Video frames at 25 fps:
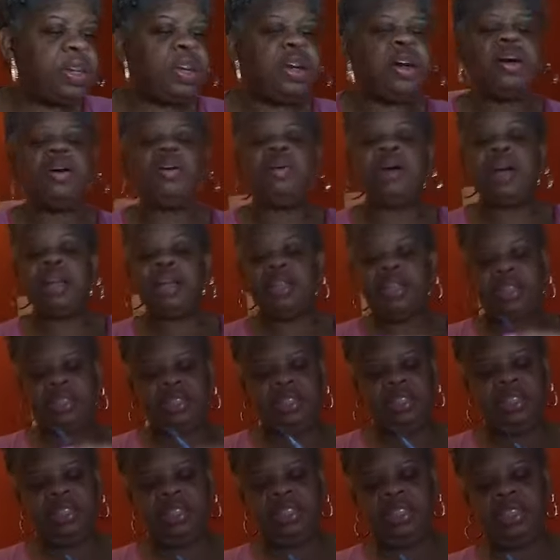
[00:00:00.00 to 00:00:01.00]
oh, I didn't
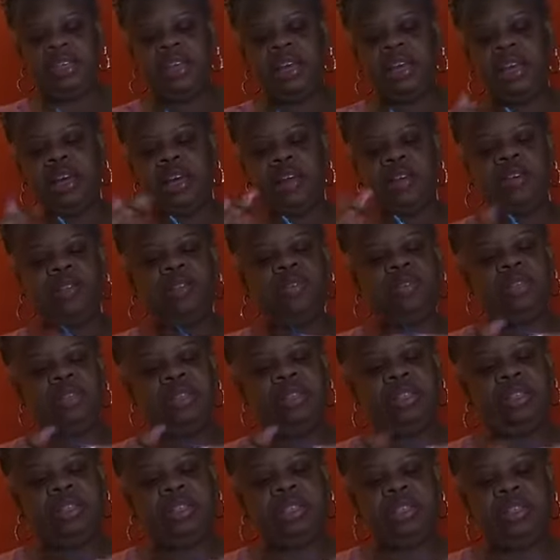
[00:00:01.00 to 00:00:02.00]
see it. I gotta go and
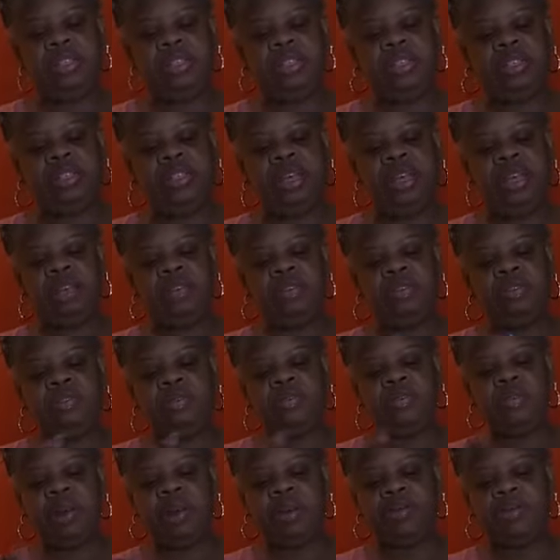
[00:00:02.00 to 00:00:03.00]
see it. I don't know
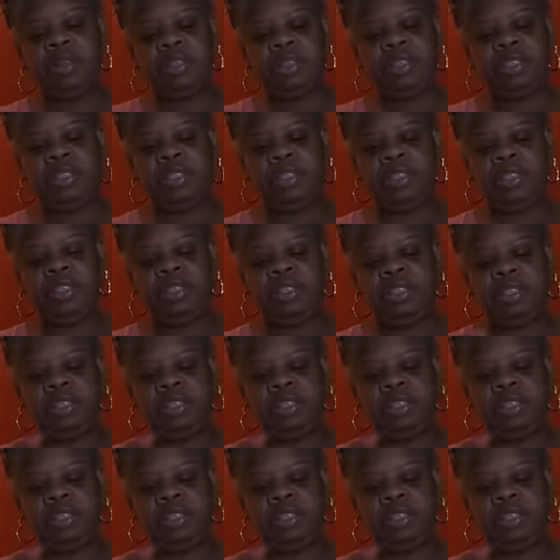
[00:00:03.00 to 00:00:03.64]
why I'm not seeing your